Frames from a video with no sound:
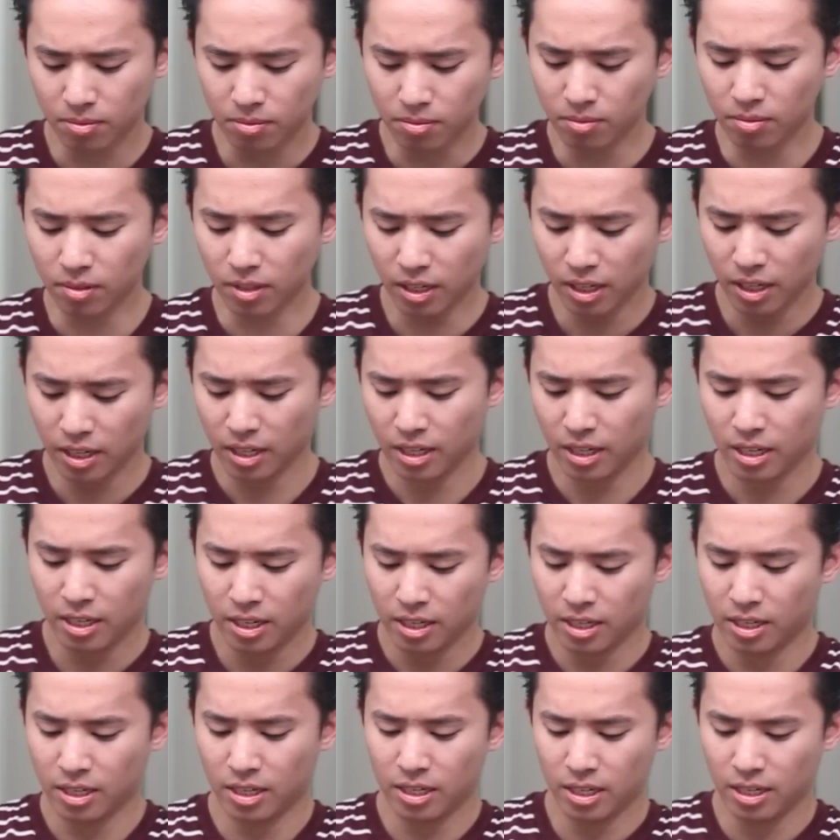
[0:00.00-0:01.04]

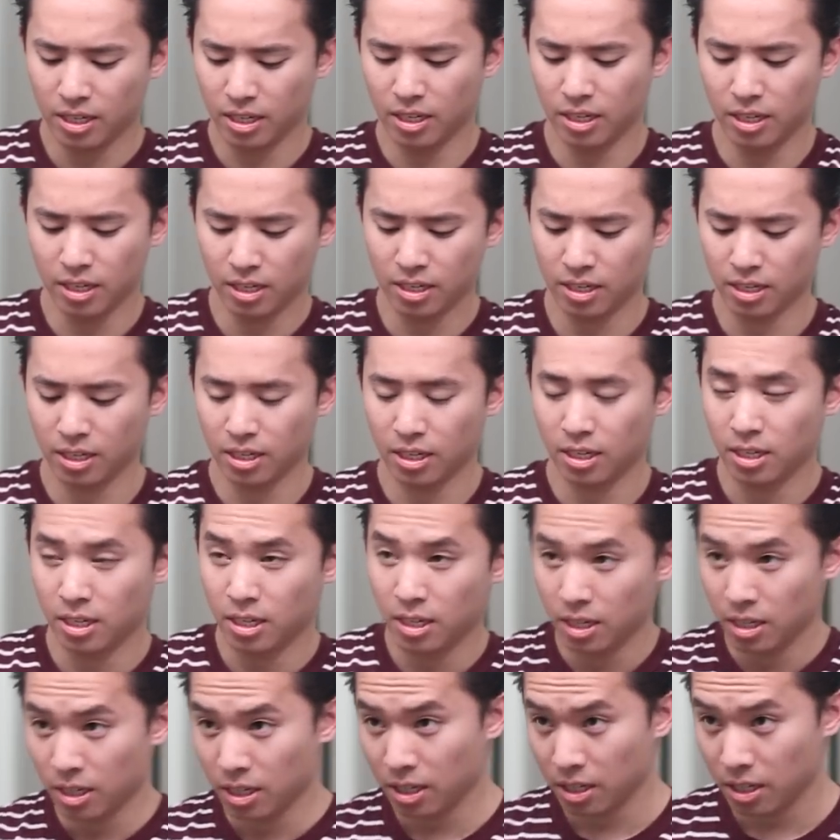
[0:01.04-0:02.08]

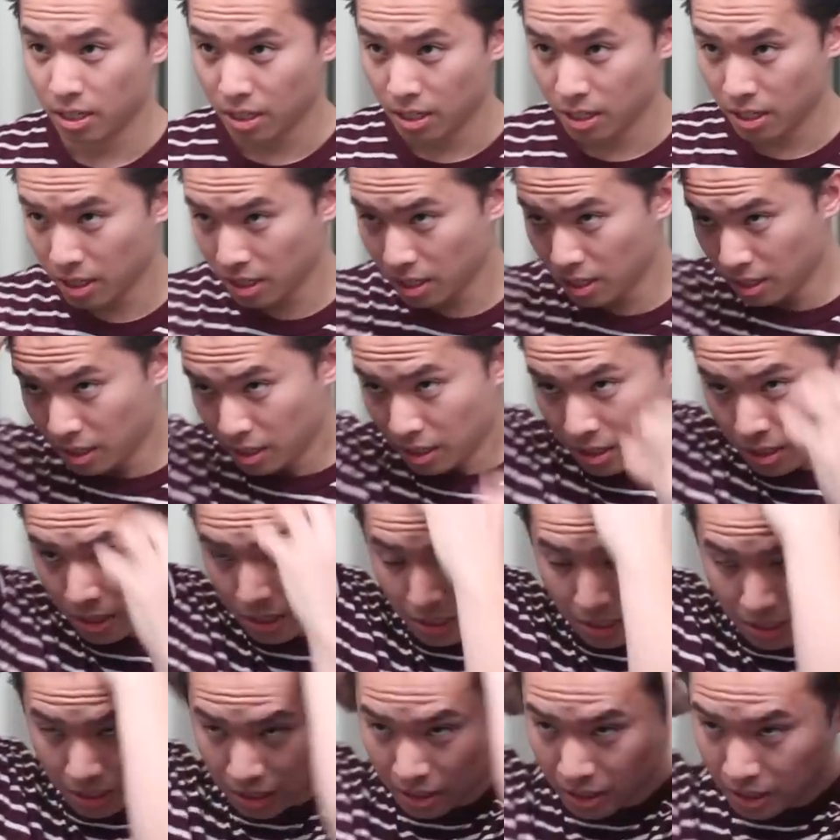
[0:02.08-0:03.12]

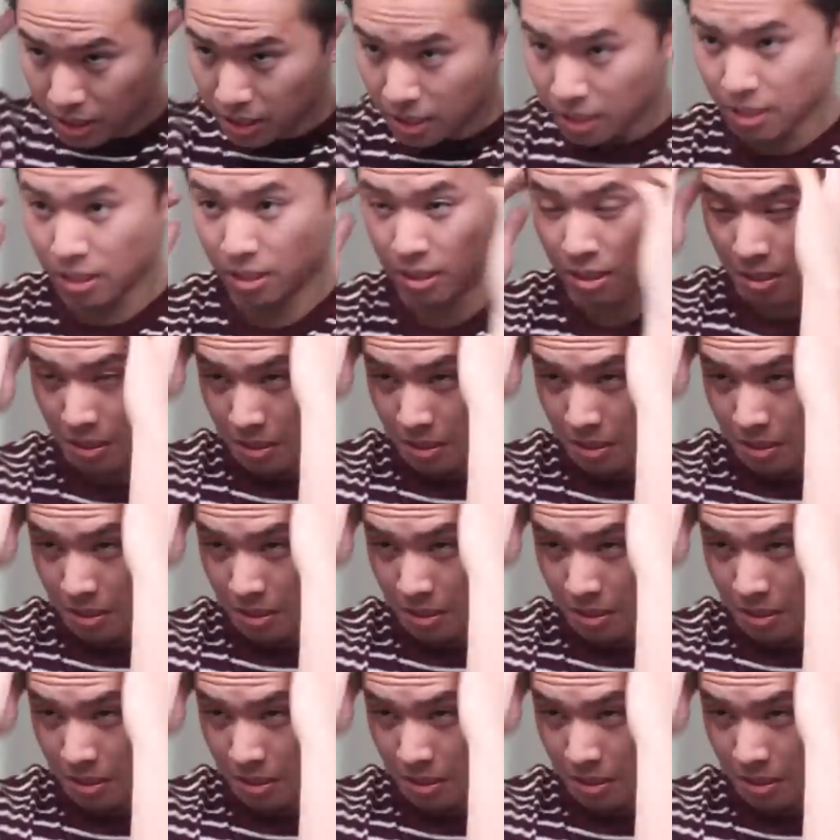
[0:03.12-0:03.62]
Nobody speaks.